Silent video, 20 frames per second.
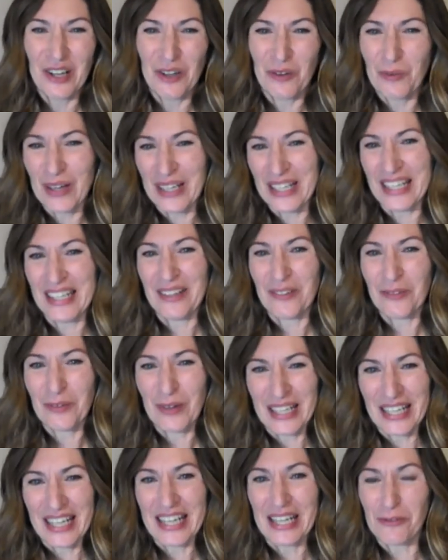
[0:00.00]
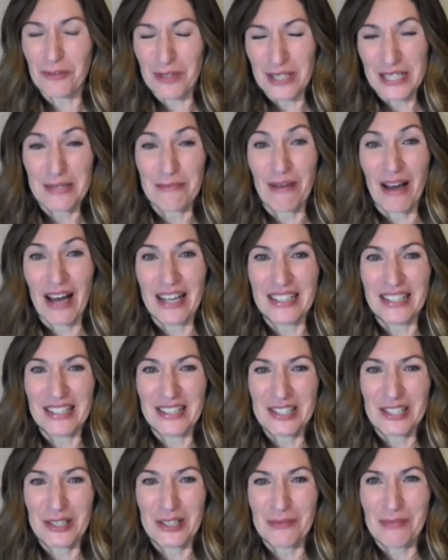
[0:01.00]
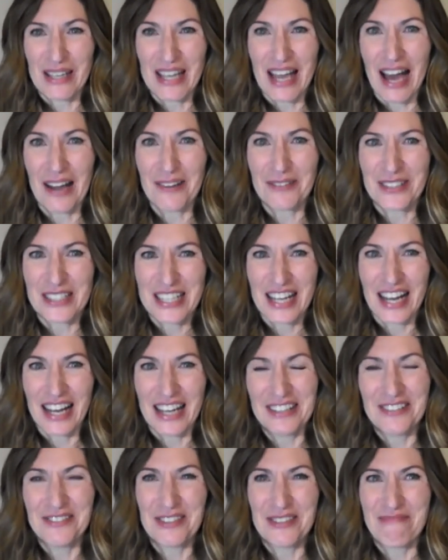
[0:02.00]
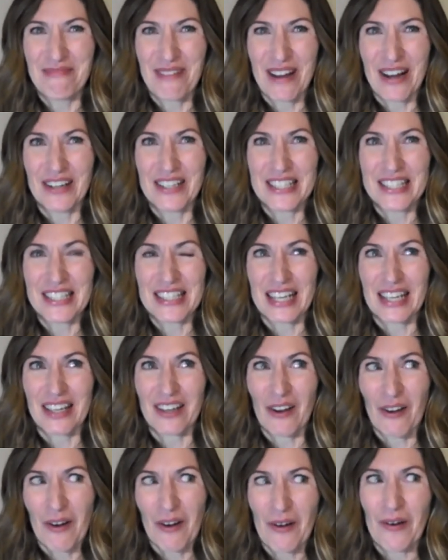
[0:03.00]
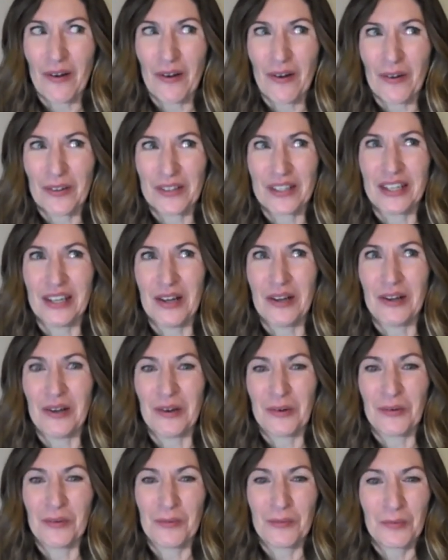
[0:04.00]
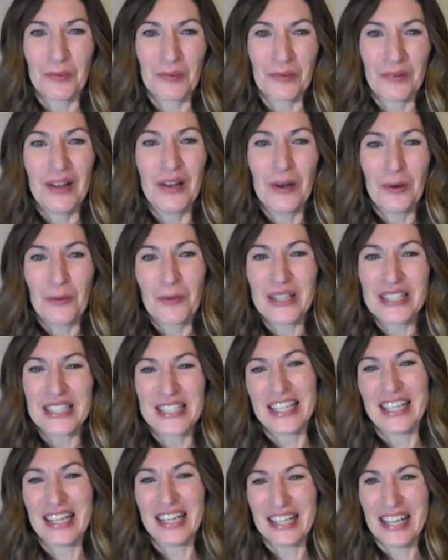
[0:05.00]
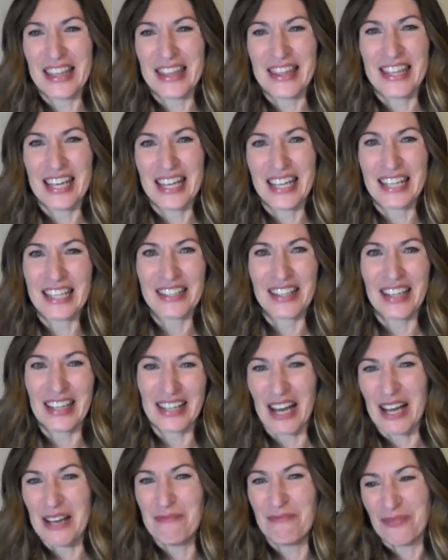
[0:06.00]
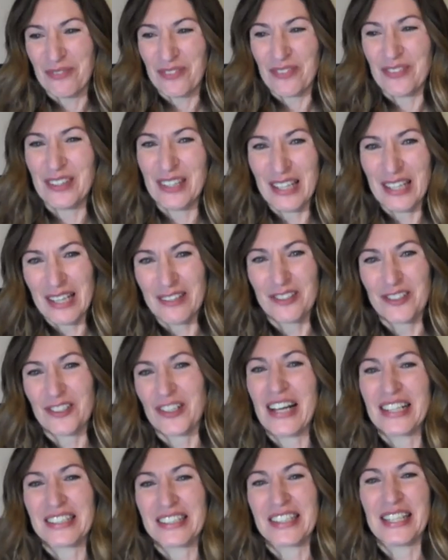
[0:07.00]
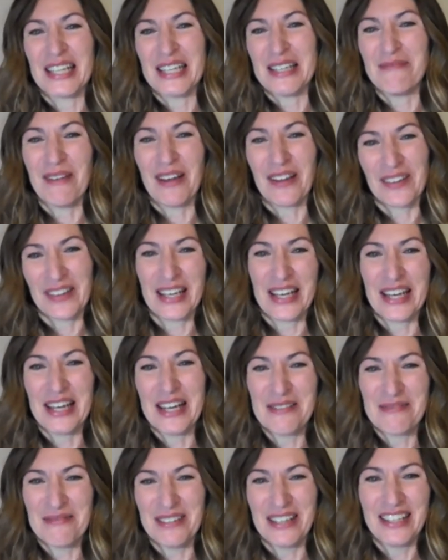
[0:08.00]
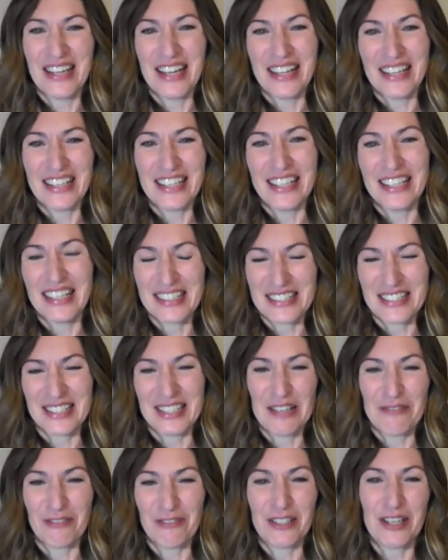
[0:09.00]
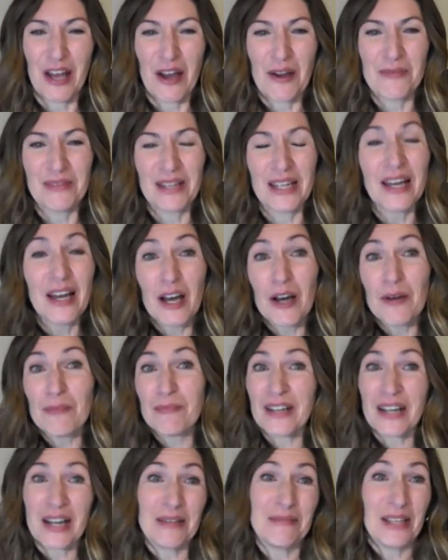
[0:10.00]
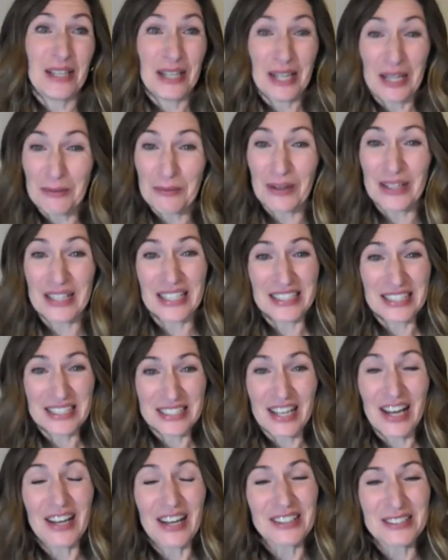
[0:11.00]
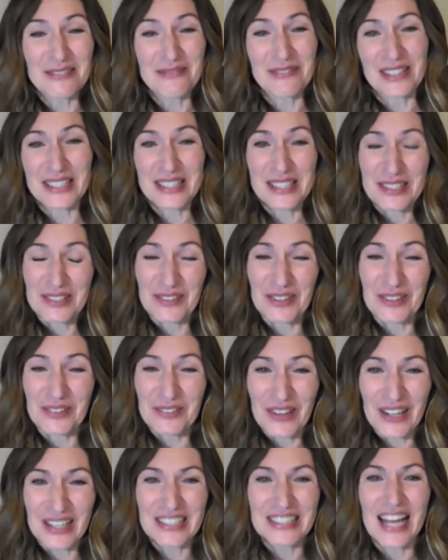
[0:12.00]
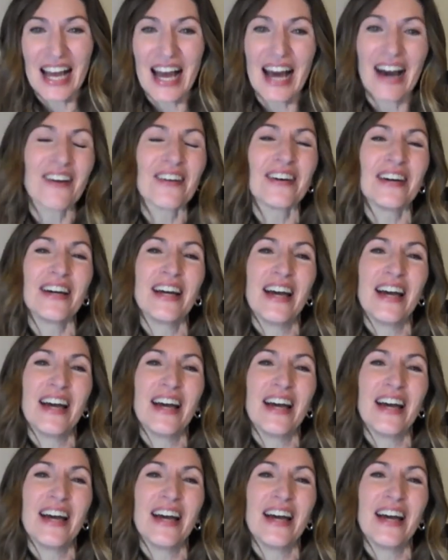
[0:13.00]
when he responded to me, I was kind of embarrassed like, oh, what's he gonna think? Like I'm directly emailing him and he doesn't even know me. But I mean, he wanted to talk to me, so it worked out.